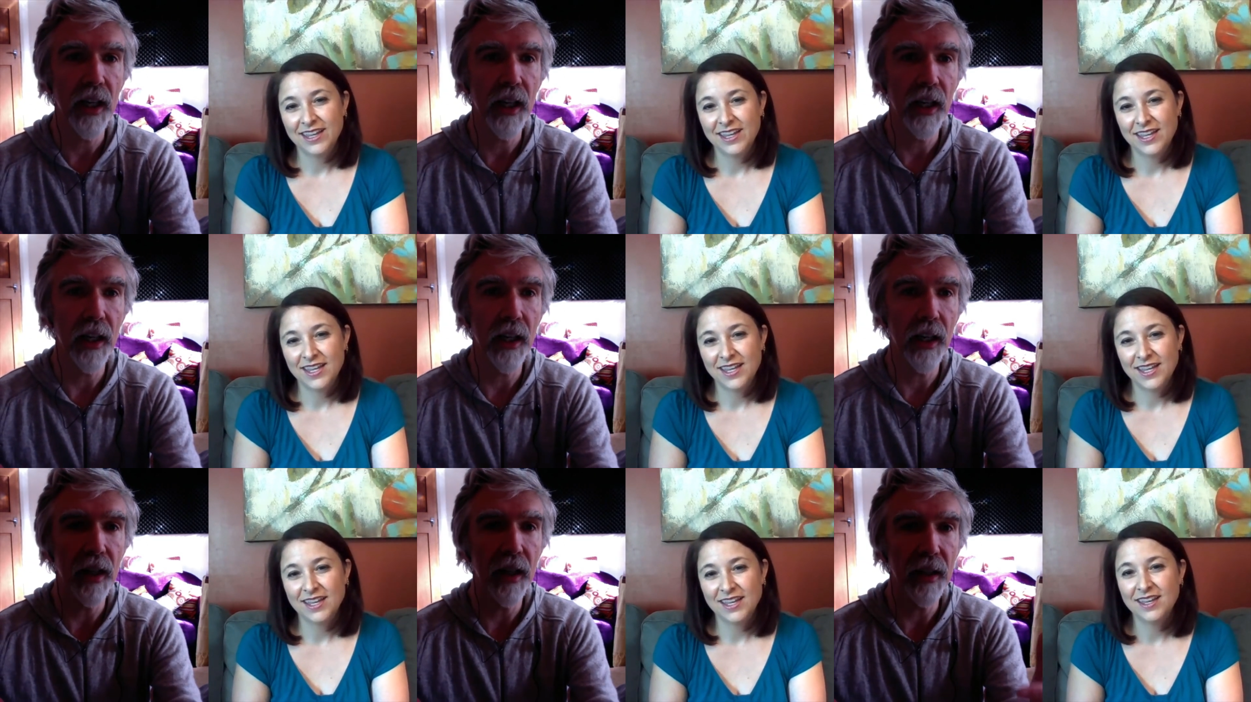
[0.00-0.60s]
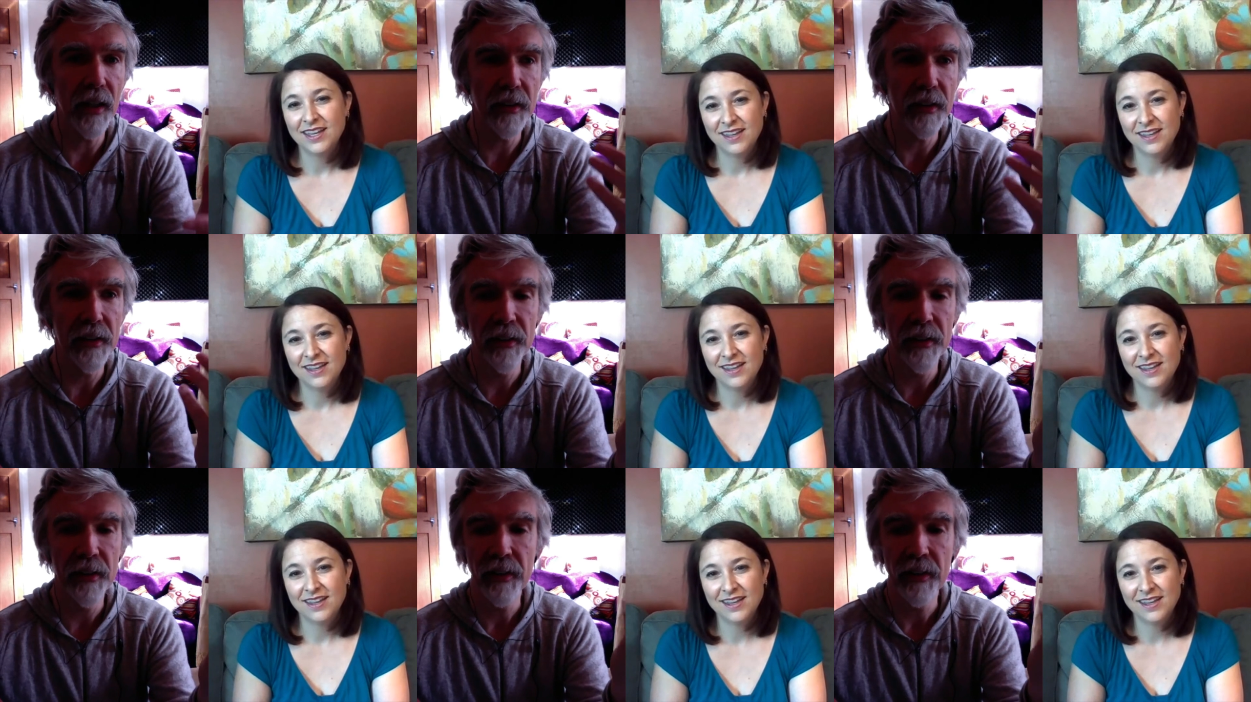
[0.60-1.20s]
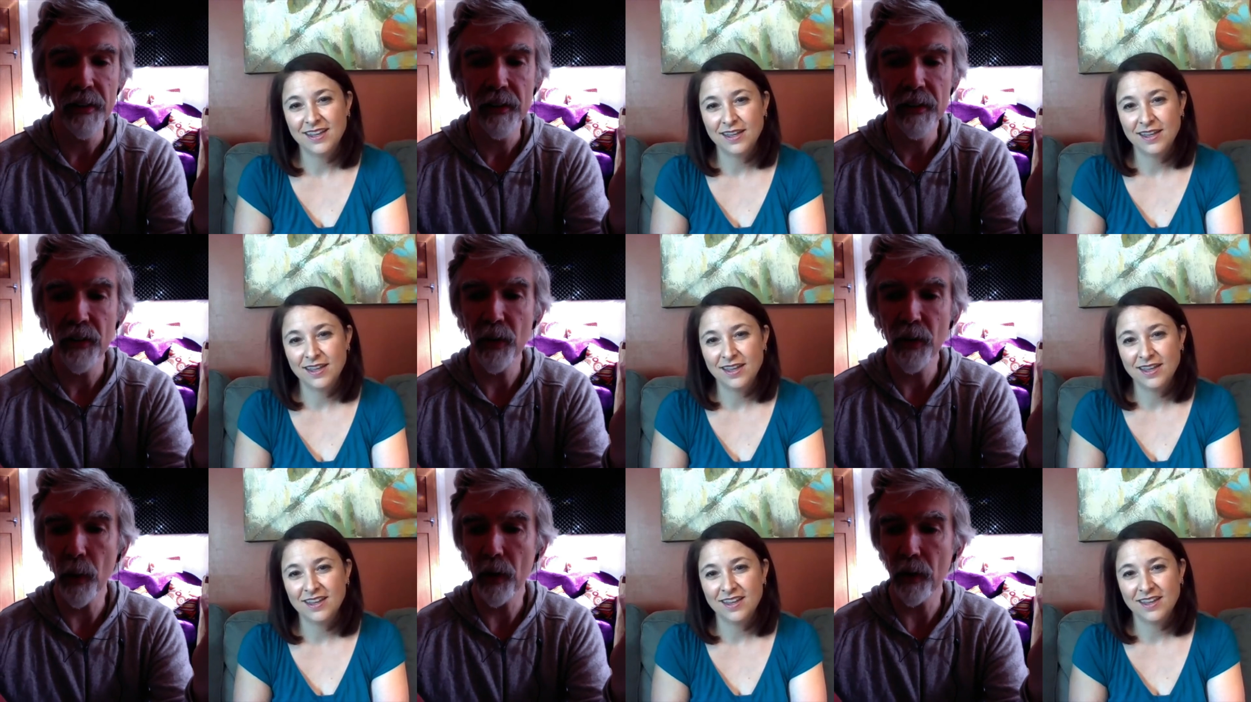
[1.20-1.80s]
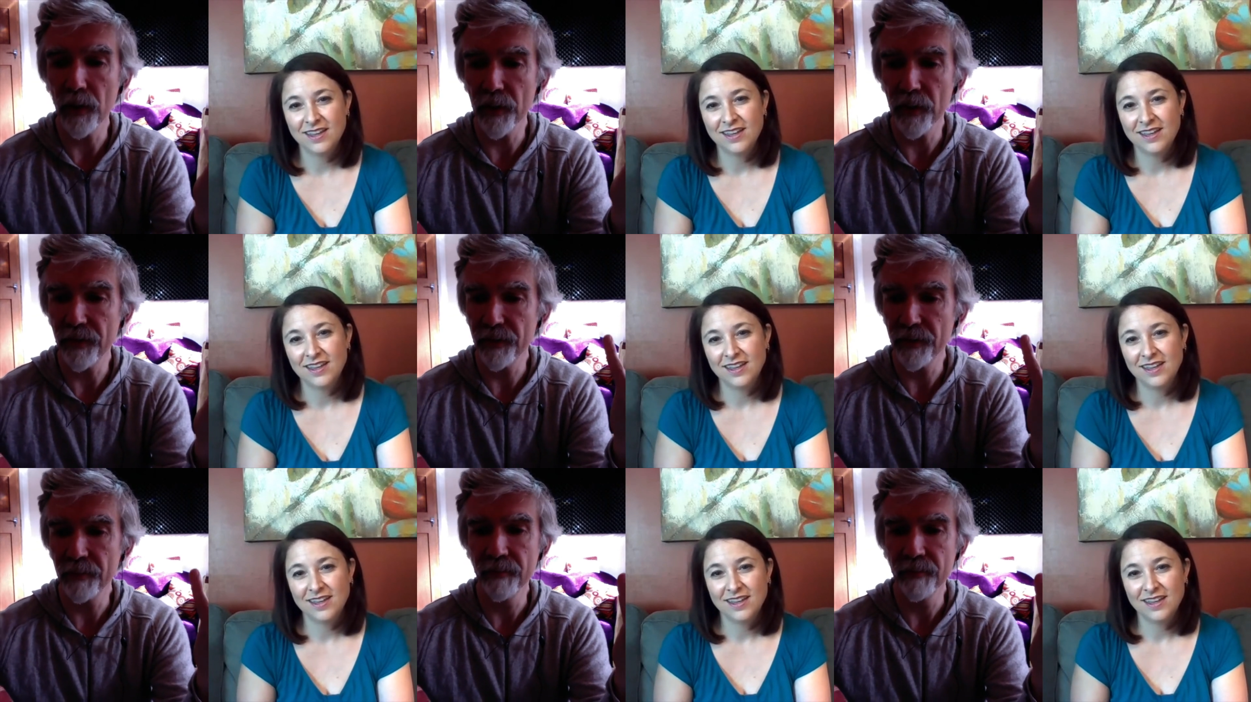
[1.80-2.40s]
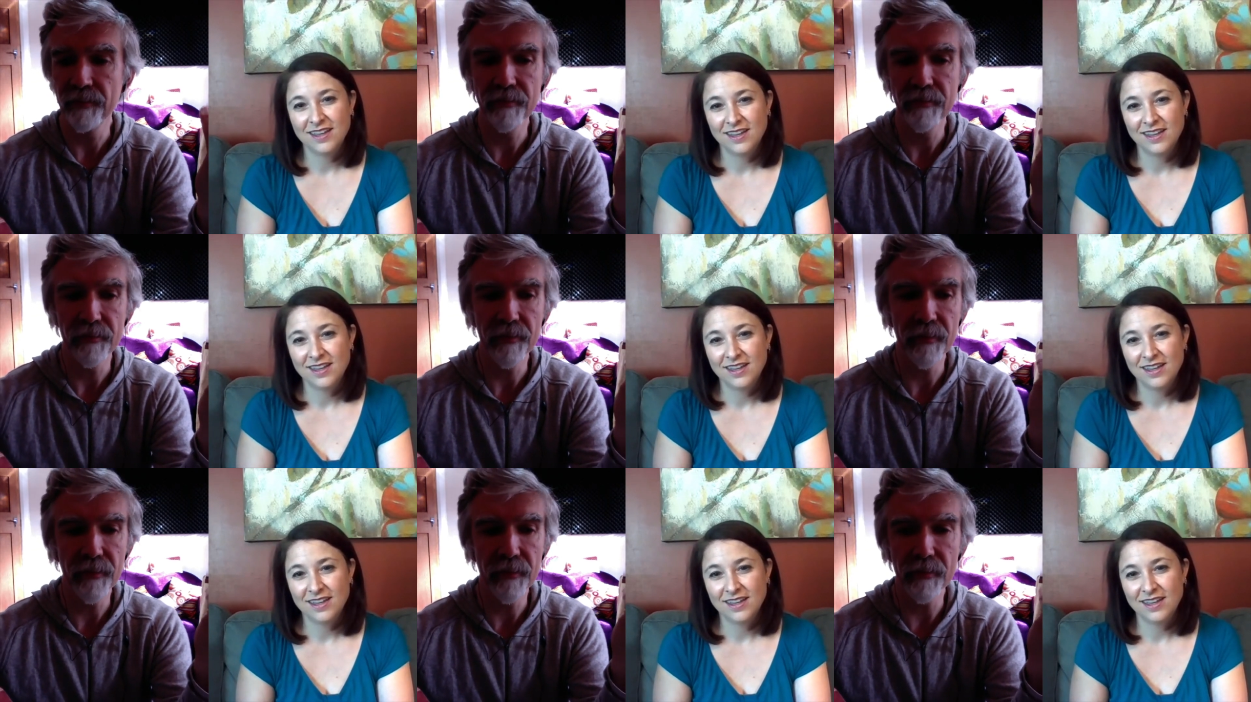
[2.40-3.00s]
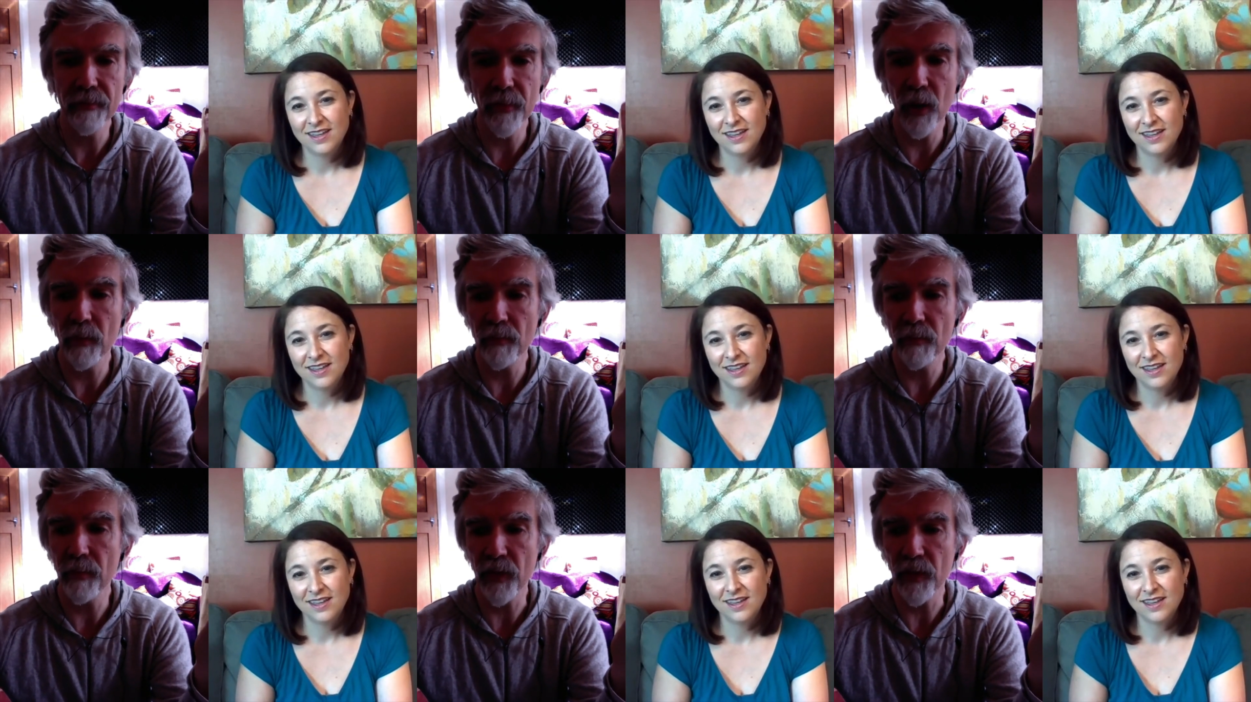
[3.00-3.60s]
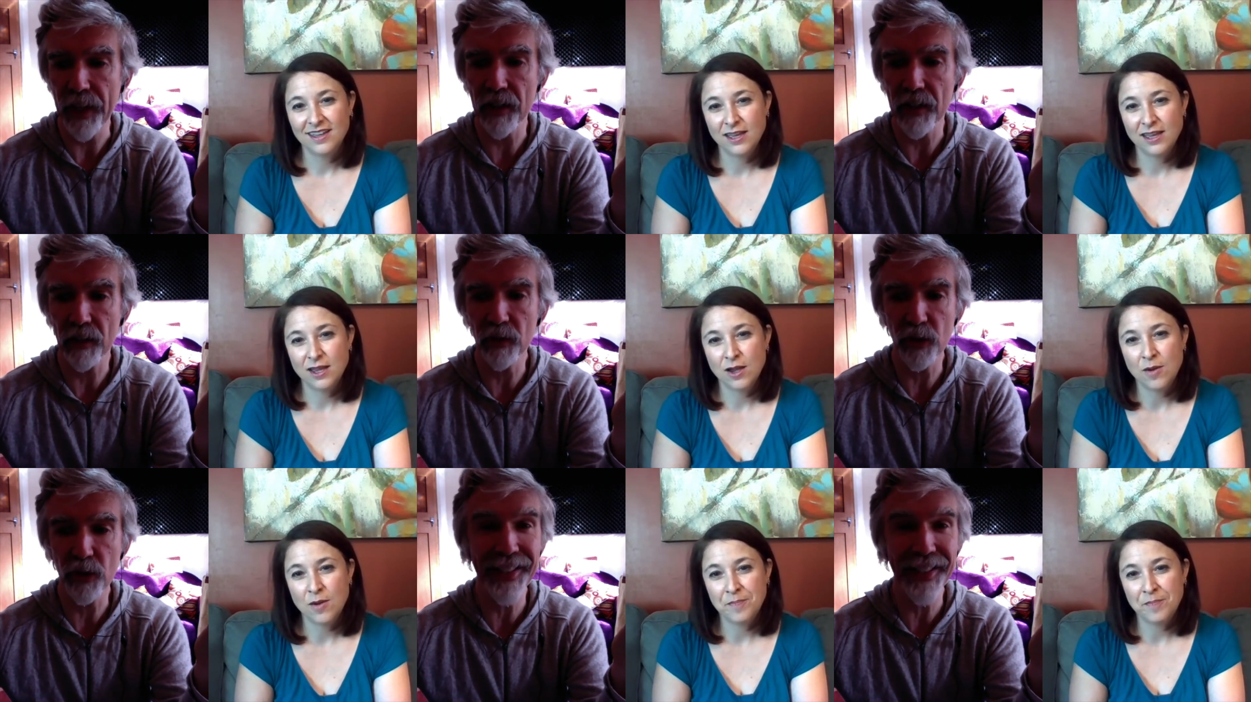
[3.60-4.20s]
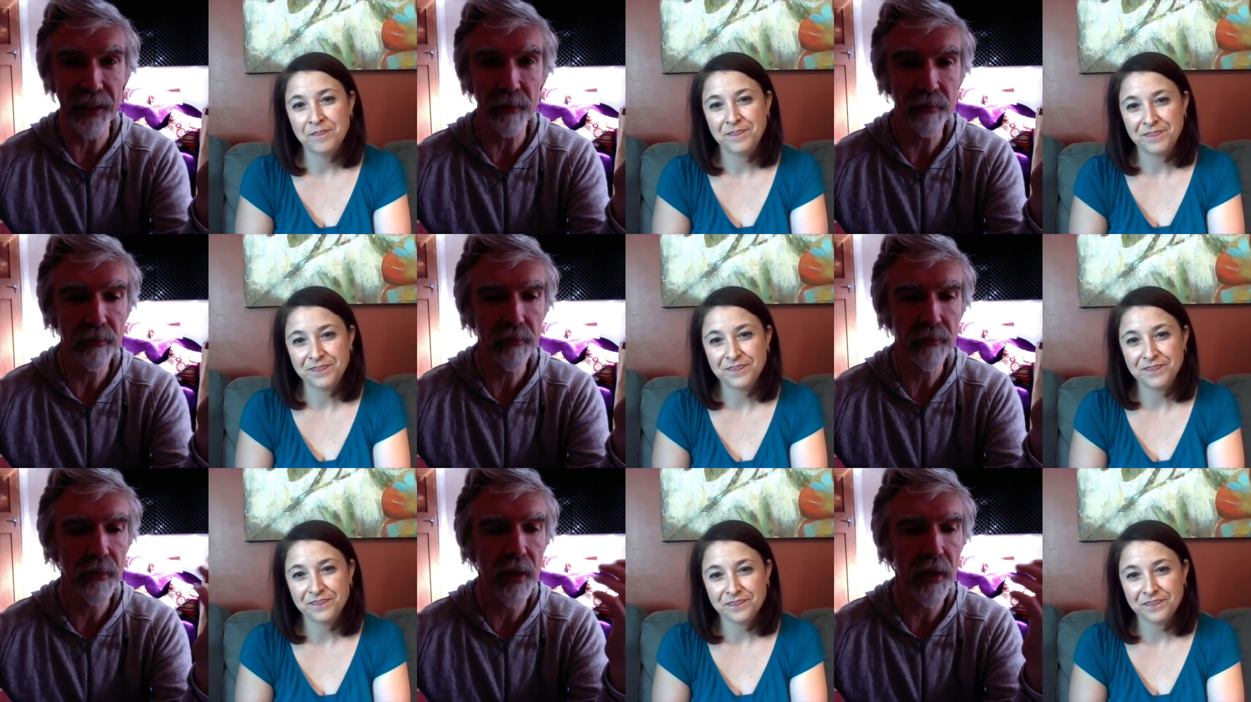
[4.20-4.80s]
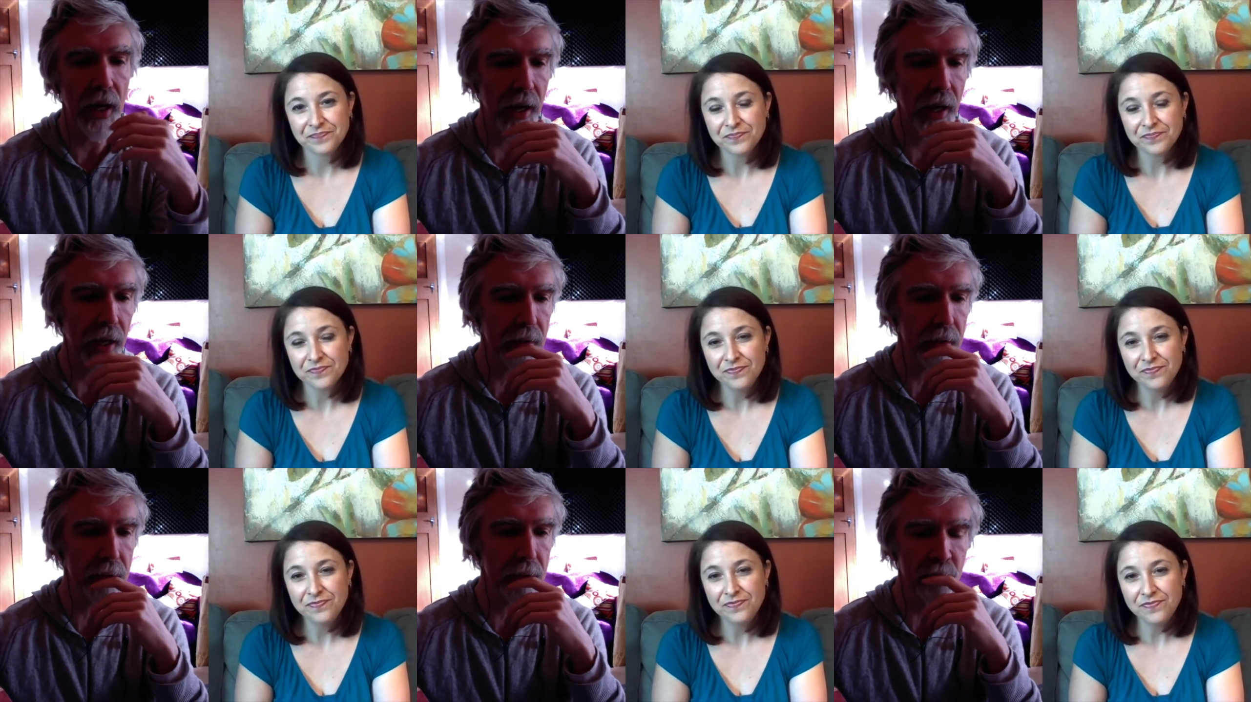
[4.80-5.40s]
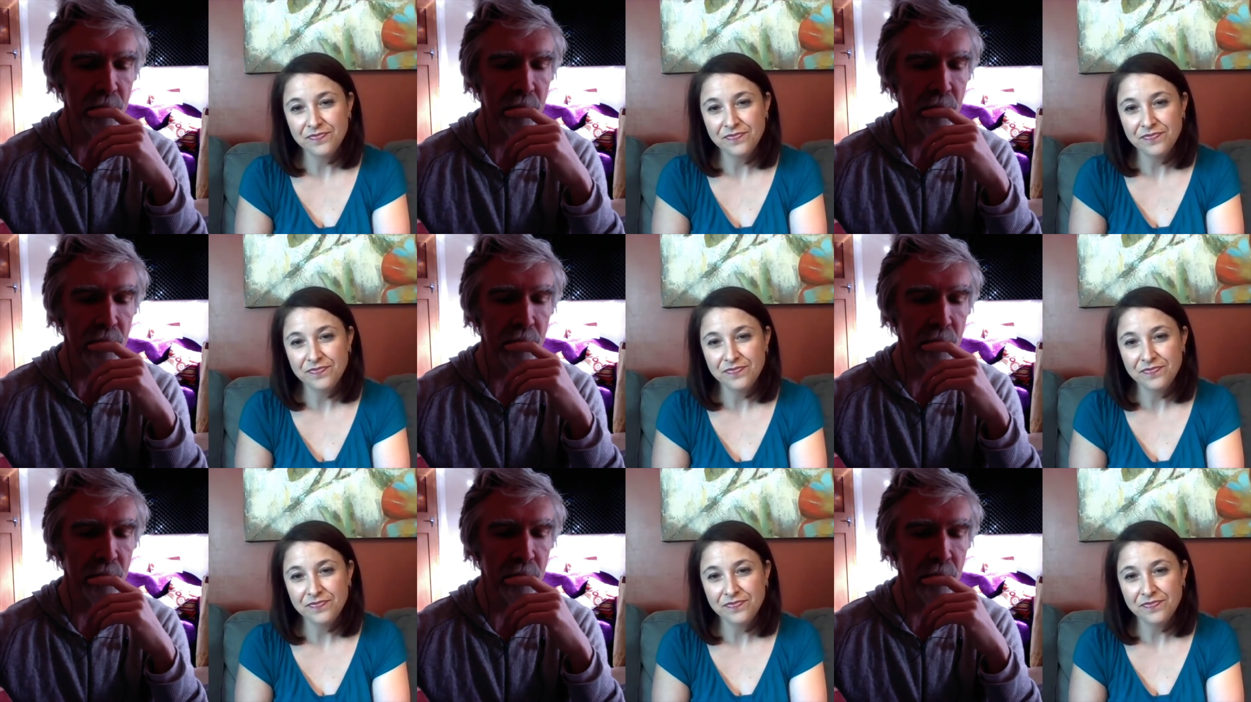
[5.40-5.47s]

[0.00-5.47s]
Speaker 1: uh, the world of, of classical training. And